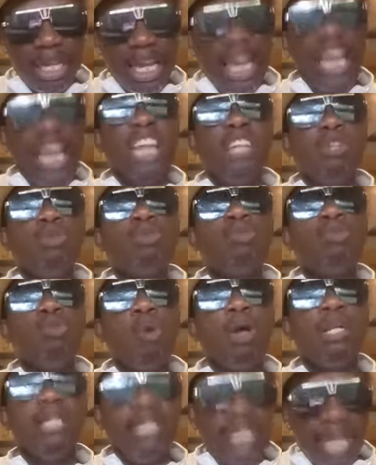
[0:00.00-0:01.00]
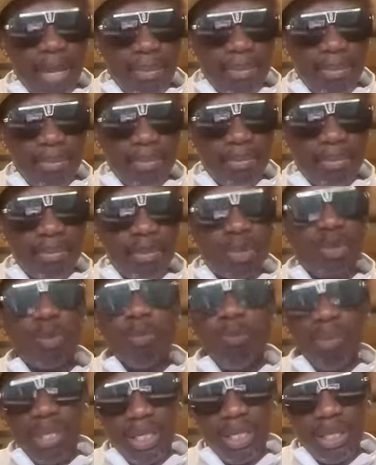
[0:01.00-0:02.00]
and you want them to
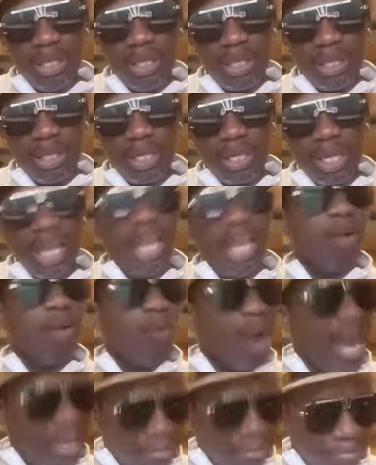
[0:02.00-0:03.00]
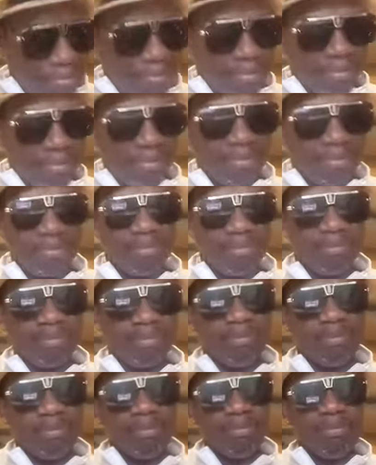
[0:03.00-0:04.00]
be a wife.
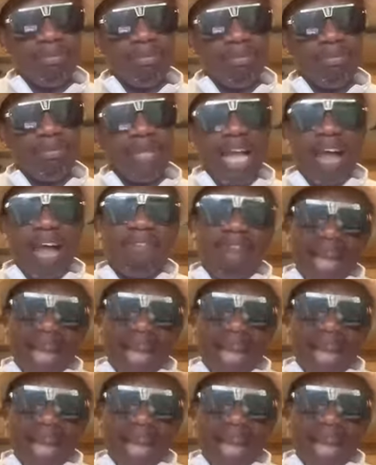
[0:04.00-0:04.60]
I've